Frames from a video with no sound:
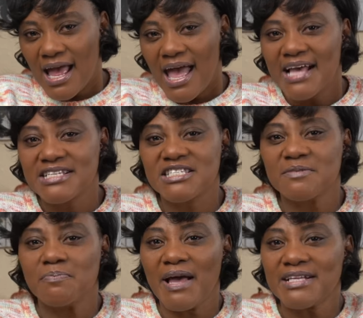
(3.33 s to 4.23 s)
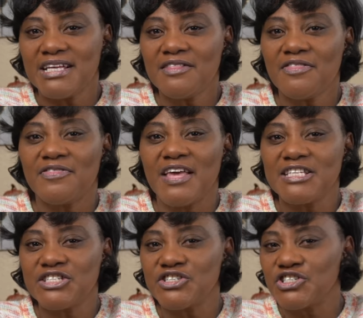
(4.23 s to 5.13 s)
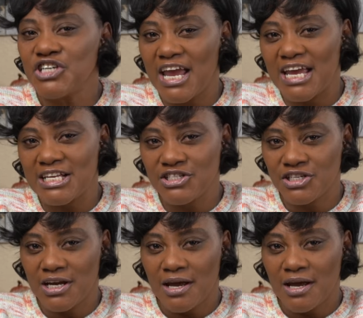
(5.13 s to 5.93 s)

expecting things to change